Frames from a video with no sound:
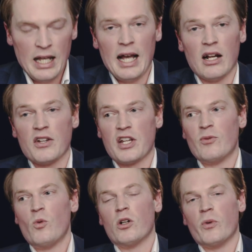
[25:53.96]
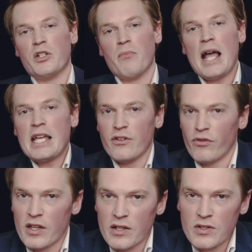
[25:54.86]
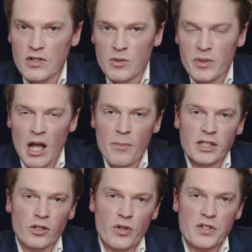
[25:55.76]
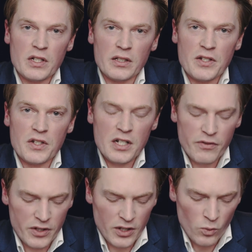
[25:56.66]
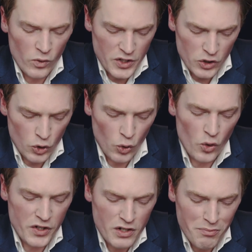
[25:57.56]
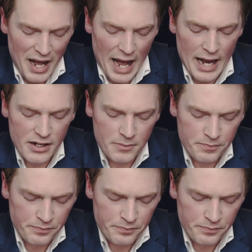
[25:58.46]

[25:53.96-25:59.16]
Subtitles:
And I say, well, what are we to make of this? It's becoming increasingly significant. Is it good? Is it bad?